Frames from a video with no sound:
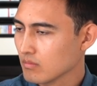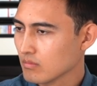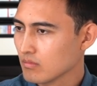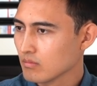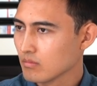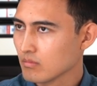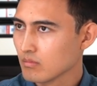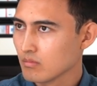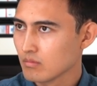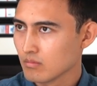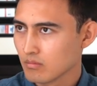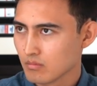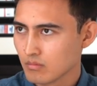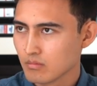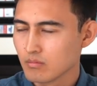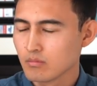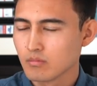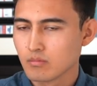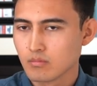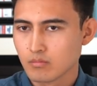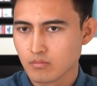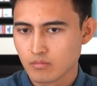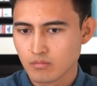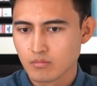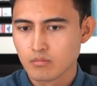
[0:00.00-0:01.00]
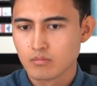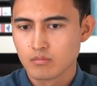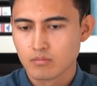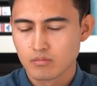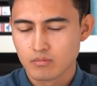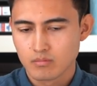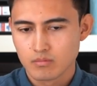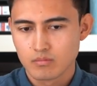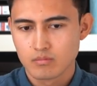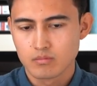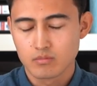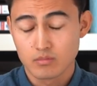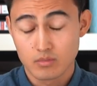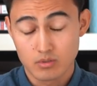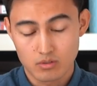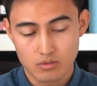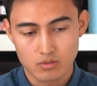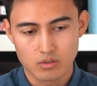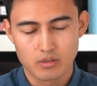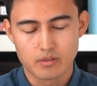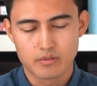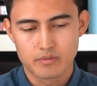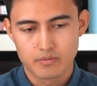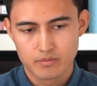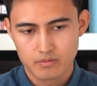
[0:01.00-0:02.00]

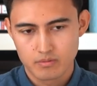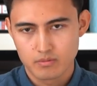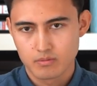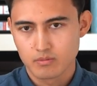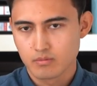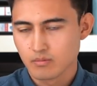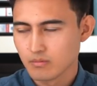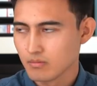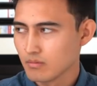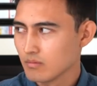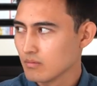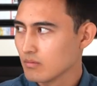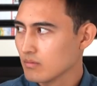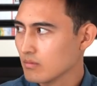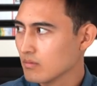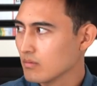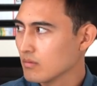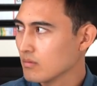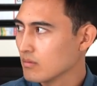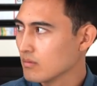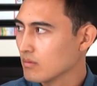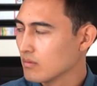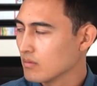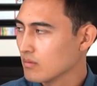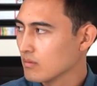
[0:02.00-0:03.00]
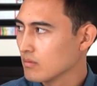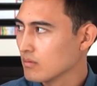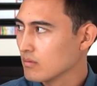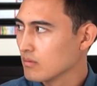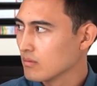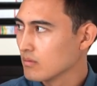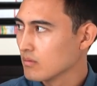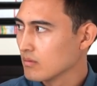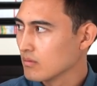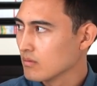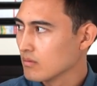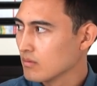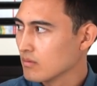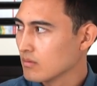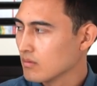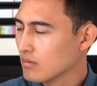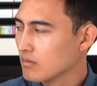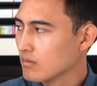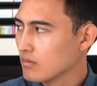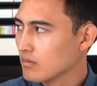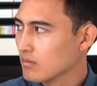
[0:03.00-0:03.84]
[no speech]